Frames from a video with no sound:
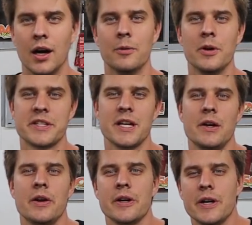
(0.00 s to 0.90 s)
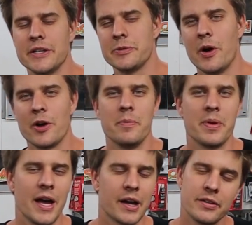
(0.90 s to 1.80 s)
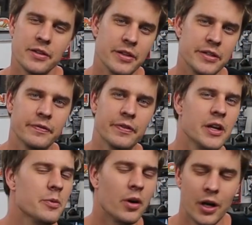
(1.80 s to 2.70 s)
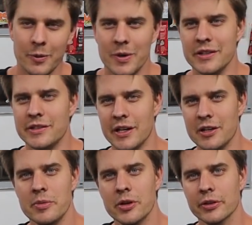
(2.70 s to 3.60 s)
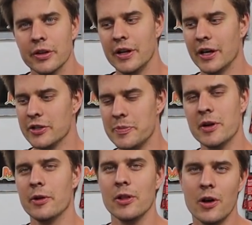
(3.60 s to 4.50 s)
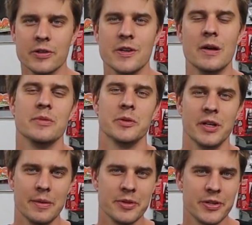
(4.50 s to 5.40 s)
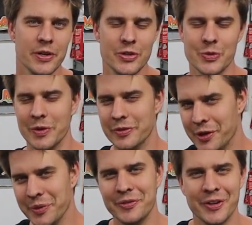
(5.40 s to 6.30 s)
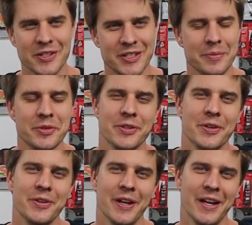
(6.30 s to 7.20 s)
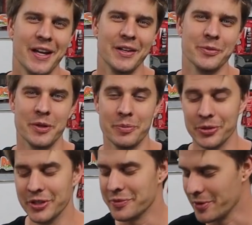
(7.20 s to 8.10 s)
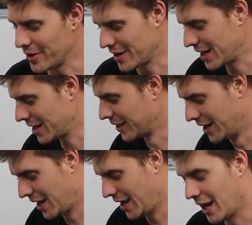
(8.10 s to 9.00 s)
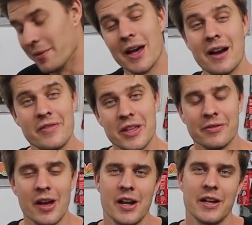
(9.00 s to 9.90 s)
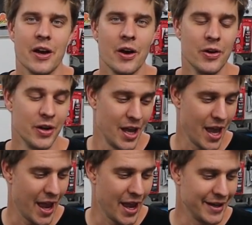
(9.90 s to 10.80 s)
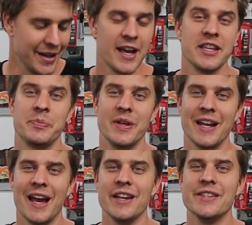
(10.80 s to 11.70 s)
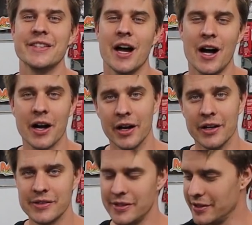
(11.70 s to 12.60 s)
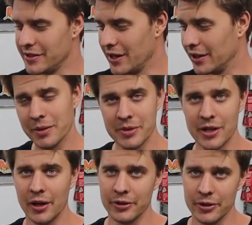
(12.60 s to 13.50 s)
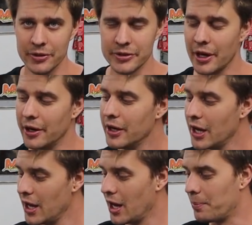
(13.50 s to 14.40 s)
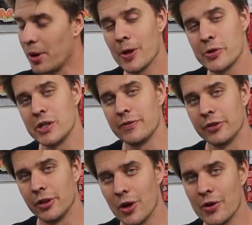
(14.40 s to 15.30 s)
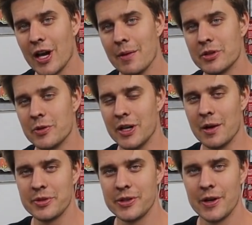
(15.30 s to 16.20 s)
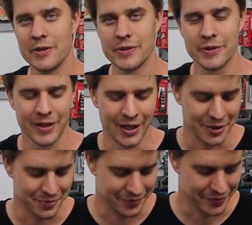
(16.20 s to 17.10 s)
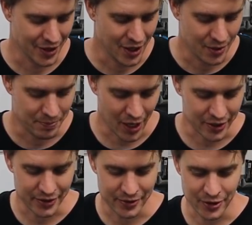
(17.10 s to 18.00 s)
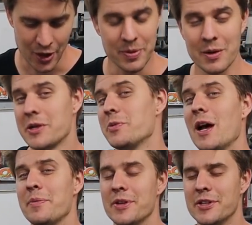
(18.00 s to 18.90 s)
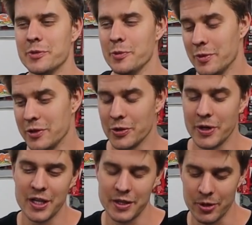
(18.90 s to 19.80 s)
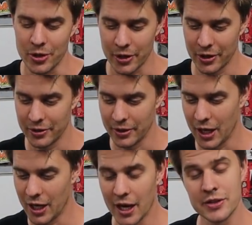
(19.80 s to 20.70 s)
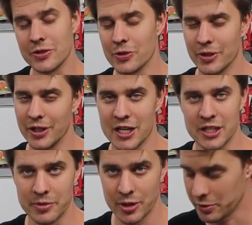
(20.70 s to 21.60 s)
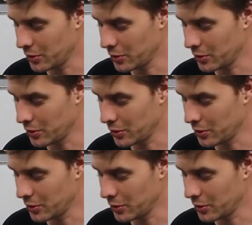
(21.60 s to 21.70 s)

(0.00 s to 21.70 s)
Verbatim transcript: Alright, what's going on guys? Welcome back to this V Y one tonner build. Now it's been a long time between episodes. We filmed the first episode and we pulled this motor down and we had everything ready to go, and it has been a saga since then, let me tell you. So apologies for the long gap between episodes, um, but so pretty much what happened is we tore down the block, uh, as you saw in the last episode.